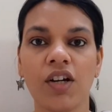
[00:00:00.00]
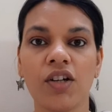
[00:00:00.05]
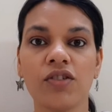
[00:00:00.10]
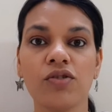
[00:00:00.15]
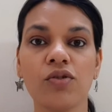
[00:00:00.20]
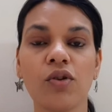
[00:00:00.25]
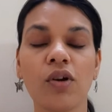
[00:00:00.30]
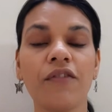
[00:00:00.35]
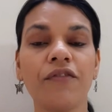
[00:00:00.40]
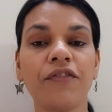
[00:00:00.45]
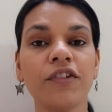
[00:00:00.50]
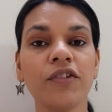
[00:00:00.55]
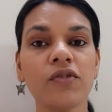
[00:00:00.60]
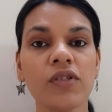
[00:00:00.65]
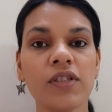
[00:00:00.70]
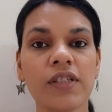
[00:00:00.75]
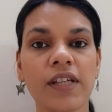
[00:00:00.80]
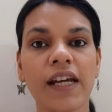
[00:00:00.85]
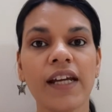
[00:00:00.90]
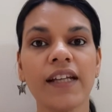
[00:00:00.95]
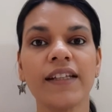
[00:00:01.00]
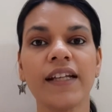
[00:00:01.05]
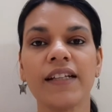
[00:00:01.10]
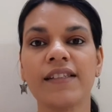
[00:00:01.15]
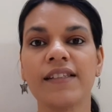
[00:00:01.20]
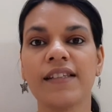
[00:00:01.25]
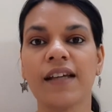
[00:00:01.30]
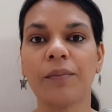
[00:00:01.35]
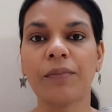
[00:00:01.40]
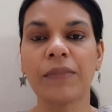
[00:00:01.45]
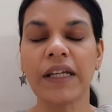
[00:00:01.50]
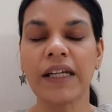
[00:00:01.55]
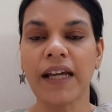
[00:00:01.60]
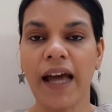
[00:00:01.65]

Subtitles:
So if you say that something